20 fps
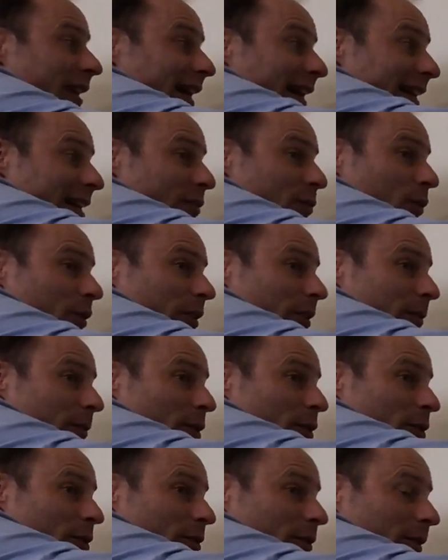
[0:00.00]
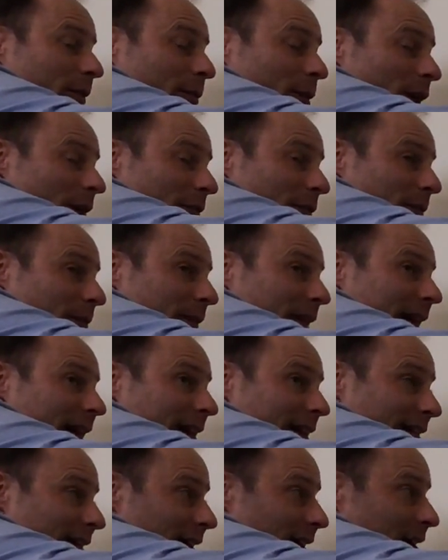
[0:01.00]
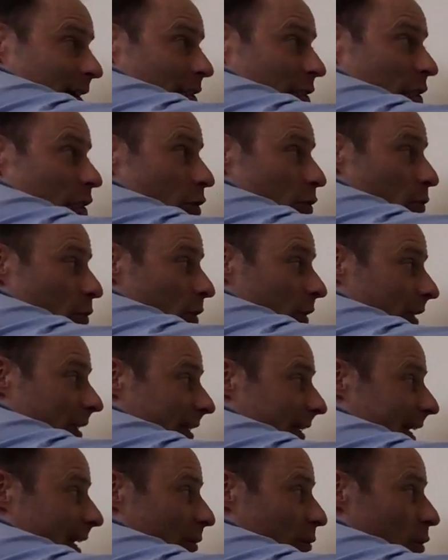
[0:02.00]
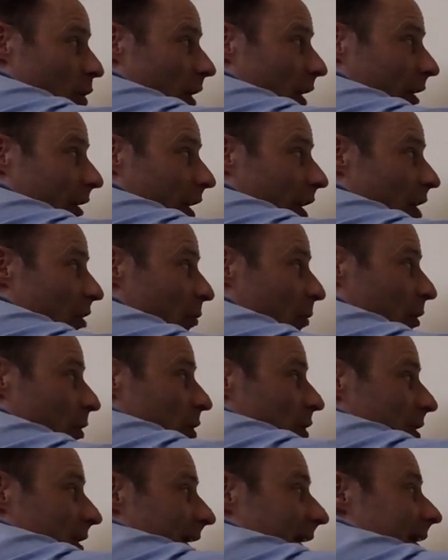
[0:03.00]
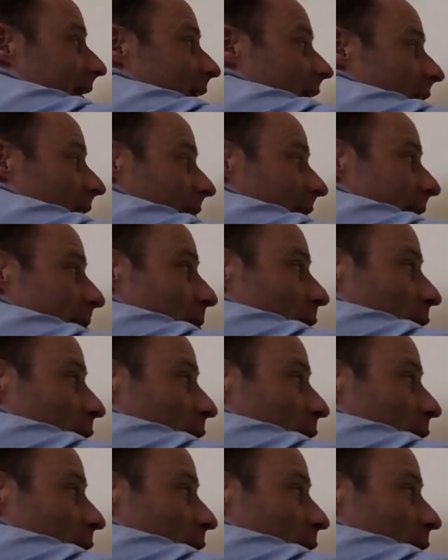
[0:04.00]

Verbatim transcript: that is one of the most, apart from that, you would say, why on earth would you take a lovely